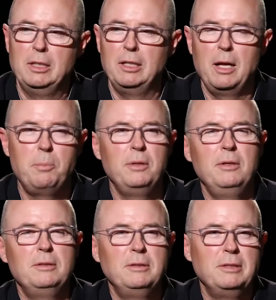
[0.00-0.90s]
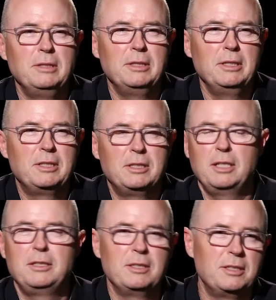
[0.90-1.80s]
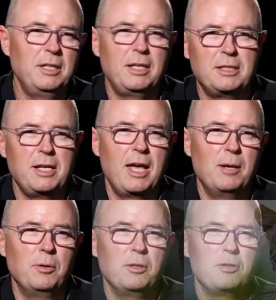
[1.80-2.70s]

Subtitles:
Leopard. Mm-hmm. It's such a sexy animal.